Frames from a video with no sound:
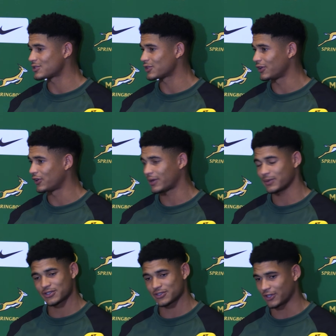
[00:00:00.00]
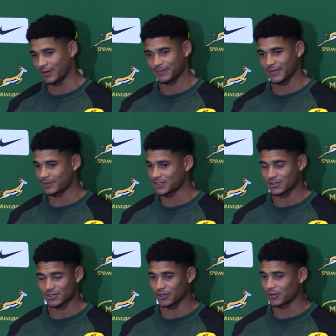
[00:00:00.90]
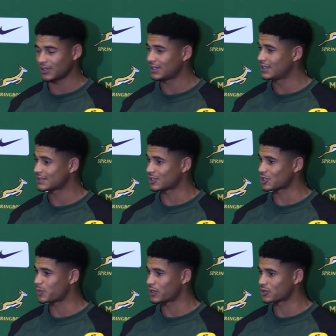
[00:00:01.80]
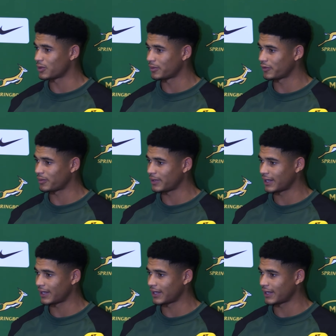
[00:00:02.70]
So it was just such a special moment for me,